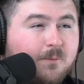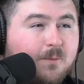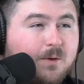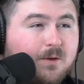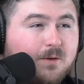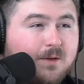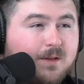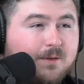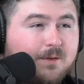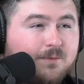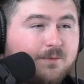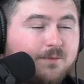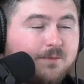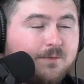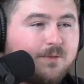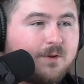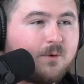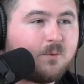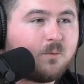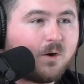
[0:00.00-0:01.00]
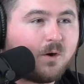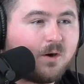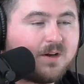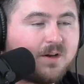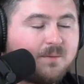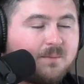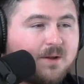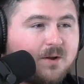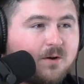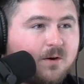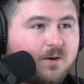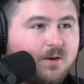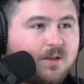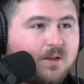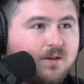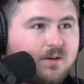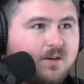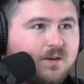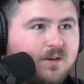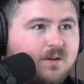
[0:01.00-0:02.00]
well, if they're worried about her
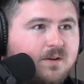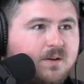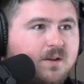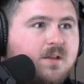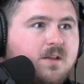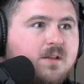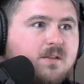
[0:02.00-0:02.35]
getting in,